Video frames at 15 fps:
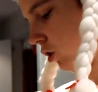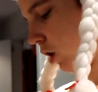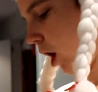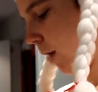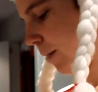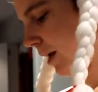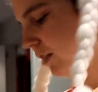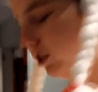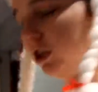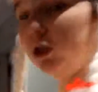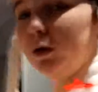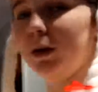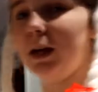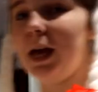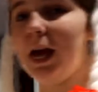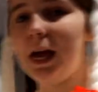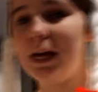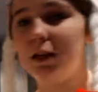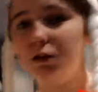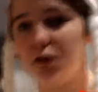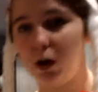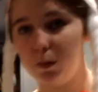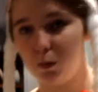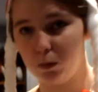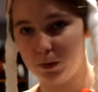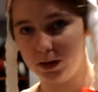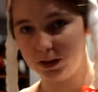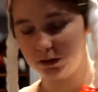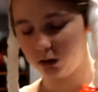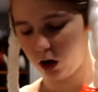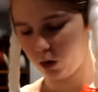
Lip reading: I'm actually doing a double mix.